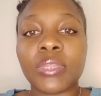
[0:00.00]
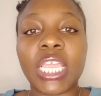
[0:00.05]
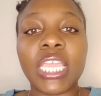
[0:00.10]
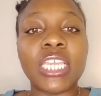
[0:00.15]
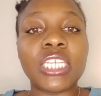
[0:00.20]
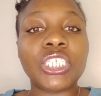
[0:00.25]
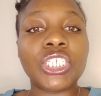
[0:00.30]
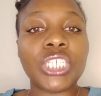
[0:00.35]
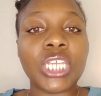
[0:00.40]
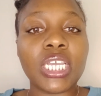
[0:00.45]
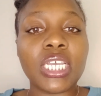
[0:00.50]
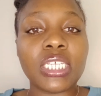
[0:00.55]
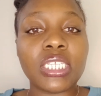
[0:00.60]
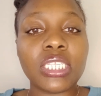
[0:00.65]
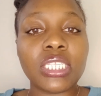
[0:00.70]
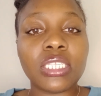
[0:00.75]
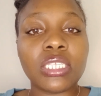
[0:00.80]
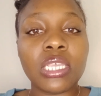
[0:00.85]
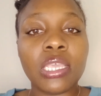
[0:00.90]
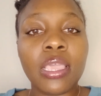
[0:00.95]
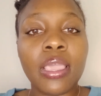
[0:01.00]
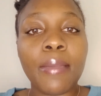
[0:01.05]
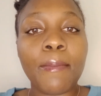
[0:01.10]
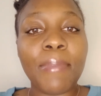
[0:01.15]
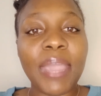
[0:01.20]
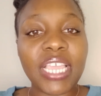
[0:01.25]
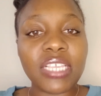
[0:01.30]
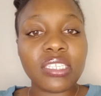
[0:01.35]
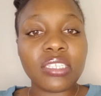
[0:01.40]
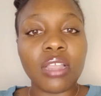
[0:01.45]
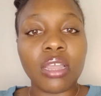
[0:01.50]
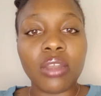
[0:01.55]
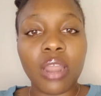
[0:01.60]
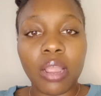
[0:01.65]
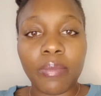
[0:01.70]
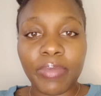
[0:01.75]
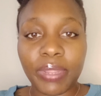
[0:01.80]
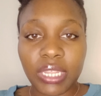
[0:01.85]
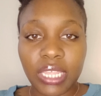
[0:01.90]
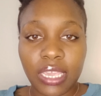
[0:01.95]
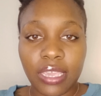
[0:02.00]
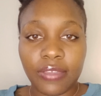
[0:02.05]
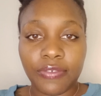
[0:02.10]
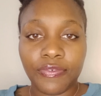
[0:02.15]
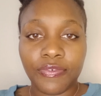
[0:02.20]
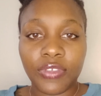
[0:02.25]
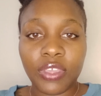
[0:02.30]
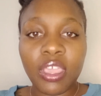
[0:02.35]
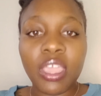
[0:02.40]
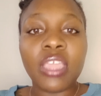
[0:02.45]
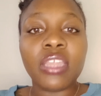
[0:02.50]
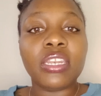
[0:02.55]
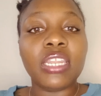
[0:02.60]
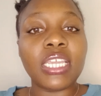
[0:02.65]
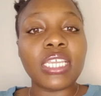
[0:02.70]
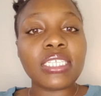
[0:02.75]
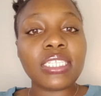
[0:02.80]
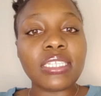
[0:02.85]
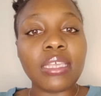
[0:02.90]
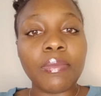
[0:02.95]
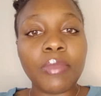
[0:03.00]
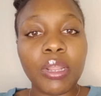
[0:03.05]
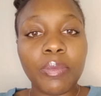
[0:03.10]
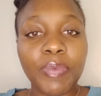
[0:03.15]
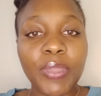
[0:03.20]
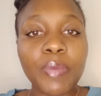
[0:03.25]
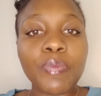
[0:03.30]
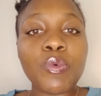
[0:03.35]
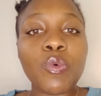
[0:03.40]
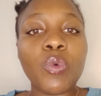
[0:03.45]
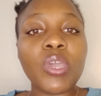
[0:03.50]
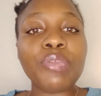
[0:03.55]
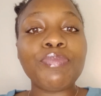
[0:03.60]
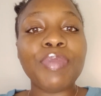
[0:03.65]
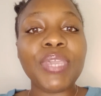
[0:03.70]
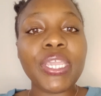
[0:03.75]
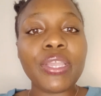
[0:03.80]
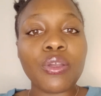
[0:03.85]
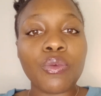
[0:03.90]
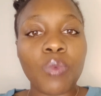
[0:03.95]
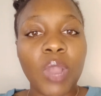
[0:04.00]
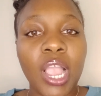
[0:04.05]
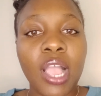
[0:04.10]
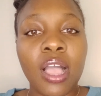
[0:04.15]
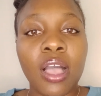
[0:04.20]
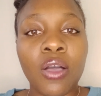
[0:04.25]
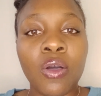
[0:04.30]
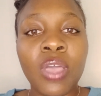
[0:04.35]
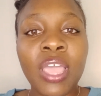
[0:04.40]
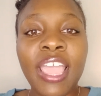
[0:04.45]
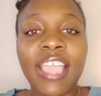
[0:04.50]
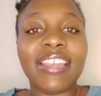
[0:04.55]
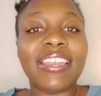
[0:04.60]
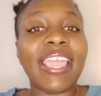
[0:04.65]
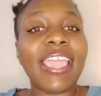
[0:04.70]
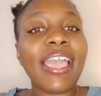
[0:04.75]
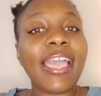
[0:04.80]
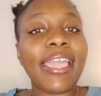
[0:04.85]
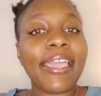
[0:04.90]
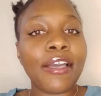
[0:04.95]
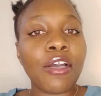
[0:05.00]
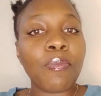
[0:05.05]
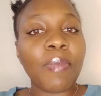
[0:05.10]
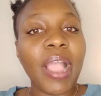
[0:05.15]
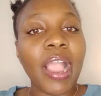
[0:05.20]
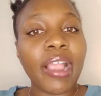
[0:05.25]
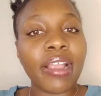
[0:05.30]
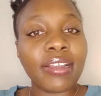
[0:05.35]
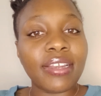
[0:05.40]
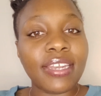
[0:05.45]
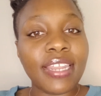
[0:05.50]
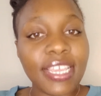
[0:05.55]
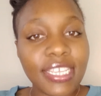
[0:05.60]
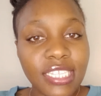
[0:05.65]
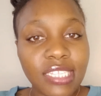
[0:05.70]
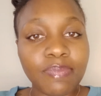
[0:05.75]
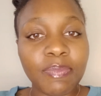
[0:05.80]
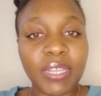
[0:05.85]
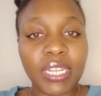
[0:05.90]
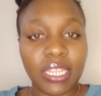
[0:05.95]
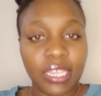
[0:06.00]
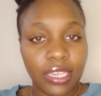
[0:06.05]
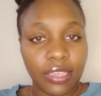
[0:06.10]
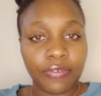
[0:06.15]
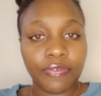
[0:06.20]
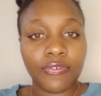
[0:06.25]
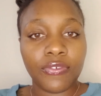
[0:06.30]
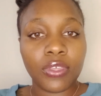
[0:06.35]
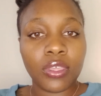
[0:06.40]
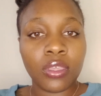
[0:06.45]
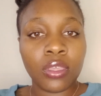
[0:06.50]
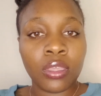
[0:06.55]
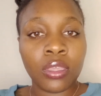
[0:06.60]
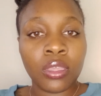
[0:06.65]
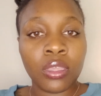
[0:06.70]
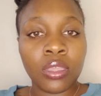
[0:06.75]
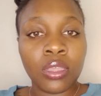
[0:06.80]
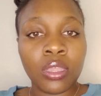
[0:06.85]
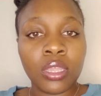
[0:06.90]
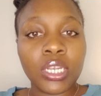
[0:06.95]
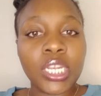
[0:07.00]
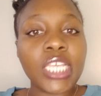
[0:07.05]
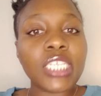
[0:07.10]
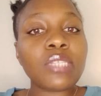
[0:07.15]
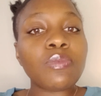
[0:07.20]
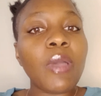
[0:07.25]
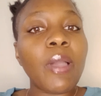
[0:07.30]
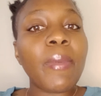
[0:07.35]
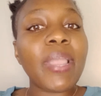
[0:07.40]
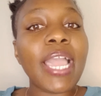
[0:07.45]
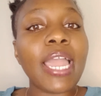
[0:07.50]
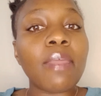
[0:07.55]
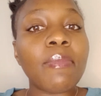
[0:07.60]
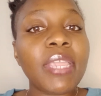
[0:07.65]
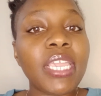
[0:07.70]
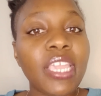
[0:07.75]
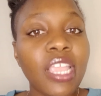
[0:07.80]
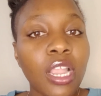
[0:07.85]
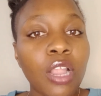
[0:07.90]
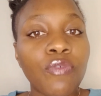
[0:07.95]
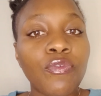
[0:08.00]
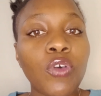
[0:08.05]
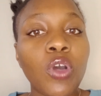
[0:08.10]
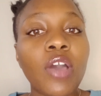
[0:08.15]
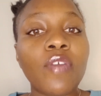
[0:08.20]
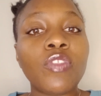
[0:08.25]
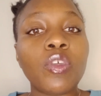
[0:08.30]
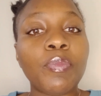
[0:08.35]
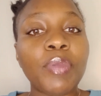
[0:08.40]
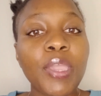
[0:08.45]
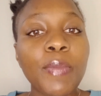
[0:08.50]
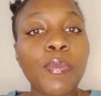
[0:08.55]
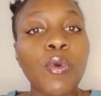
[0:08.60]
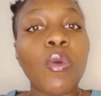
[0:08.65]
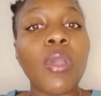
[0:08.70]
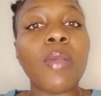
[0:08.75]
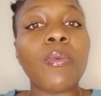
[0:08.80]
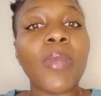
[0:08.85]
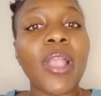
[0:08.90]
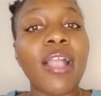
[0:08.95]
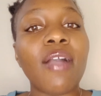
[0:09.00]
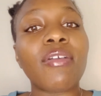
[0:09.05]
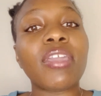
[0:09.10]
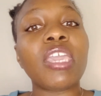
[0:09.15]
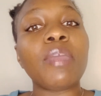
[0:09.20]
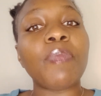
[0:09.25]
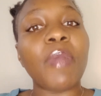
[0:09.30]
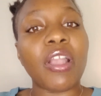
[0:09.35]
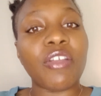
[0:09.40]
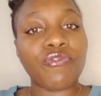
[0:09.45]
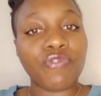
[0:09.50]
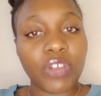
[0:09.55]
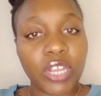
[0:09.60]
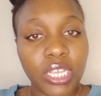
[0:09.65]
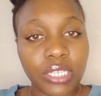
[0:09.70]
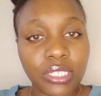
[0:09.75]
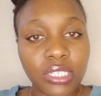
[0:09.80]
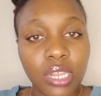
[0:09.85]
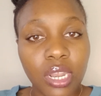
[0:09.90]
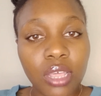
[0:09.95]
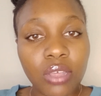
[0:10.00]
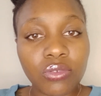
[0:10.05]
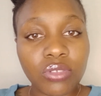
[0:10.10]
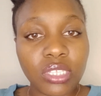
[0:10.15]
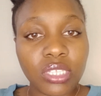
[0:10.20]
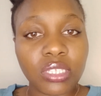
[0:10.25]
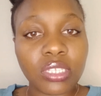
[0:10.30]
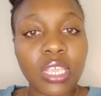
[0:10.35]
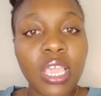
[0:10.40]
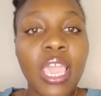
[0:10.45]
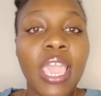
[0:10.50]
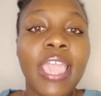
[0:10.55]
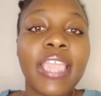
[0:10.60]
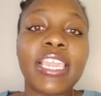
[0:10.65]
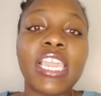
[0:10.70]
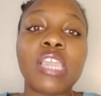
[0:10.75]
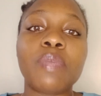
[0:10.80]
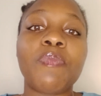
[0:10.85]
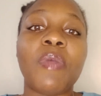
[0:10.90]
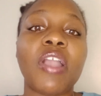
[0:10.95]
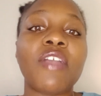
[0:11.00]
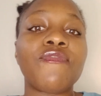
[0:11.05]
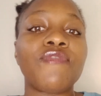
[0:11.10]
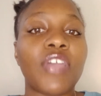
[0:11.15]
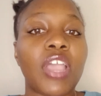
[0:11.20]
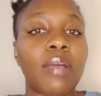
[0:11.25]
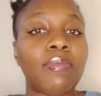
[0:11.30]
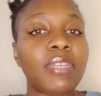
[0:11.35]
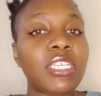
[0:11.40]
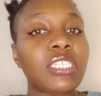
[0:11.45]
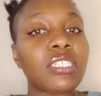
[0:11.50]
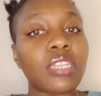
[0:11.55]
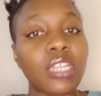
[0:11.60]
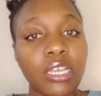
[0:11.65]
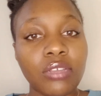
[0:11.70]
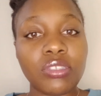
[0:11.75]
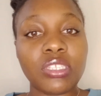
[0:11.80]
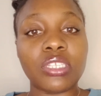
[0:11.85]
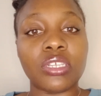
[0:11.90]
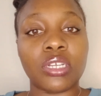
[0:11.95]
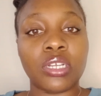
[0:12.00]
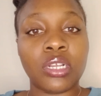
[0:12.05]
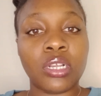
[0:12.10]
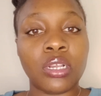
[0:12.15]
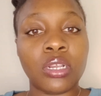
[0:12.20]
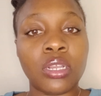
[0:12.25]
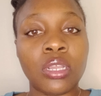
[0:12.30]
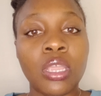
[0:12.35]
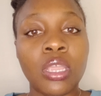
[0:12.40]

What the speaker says: It's just based on our belief. Then some of the people we be around, they'll help our disbelief. This is why we got to be careful of the people we're around. Keep our friends close. Keep our families closer.